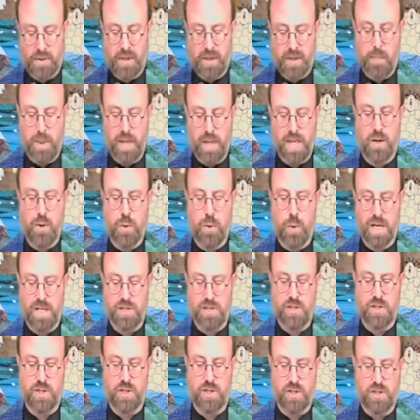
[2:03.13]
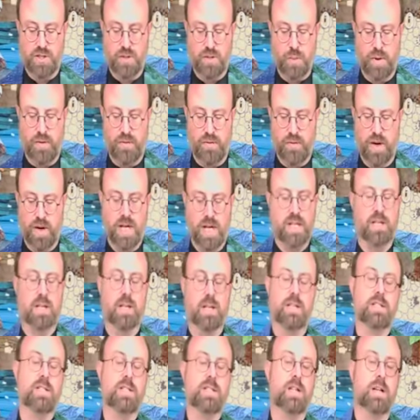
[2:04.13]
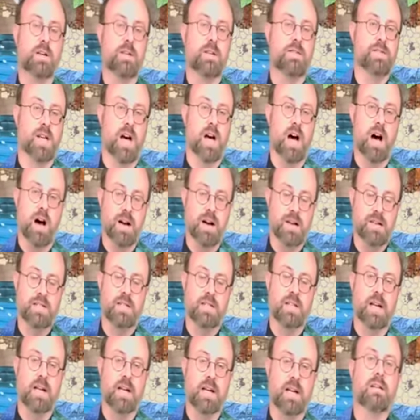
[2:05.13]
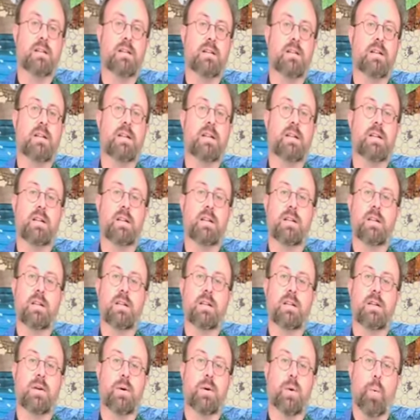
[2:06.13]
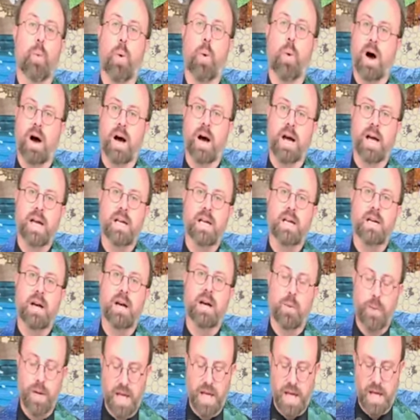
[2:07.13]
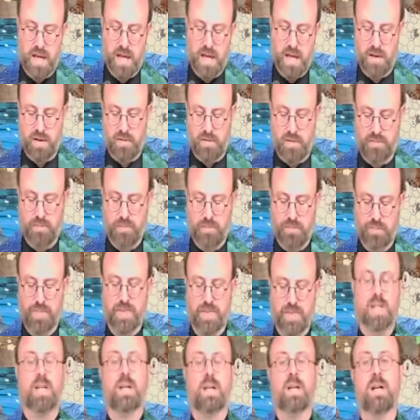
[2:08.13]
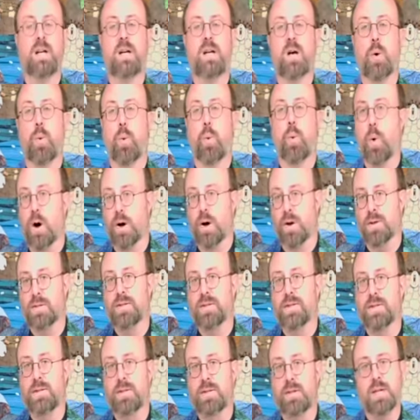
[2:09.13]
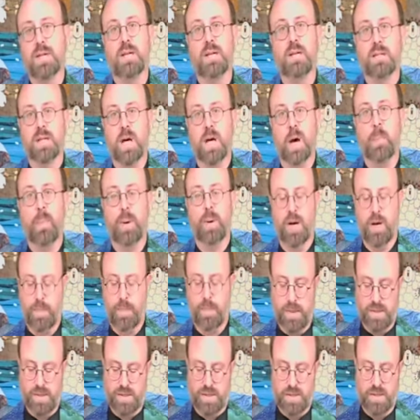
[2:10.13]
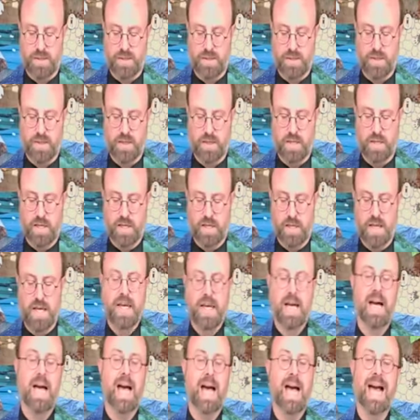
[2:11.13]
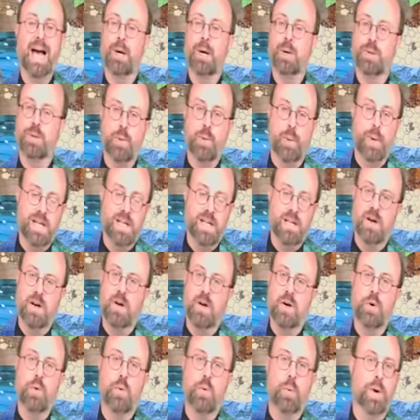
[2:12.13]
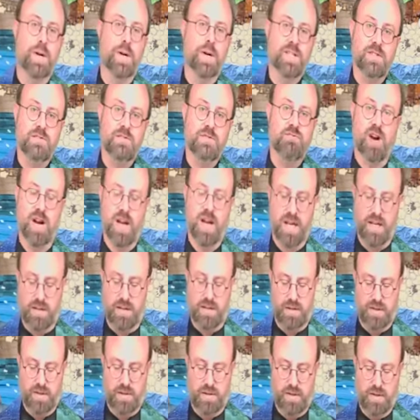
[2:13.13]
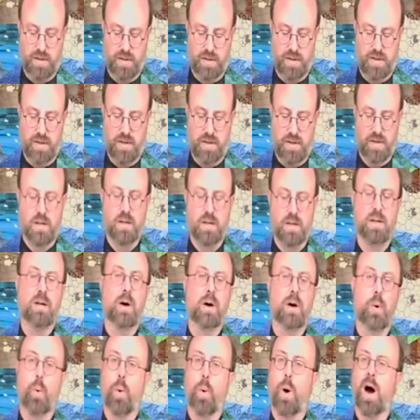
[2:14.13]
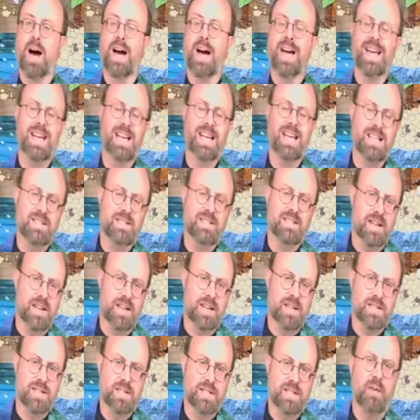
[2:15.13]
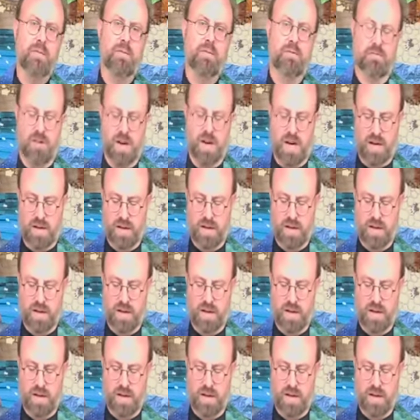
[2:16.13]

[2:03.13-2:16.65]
the big questions we find ourselves asking. Why are we here? What is our purpose? How do we know what is right? Why is there suffering?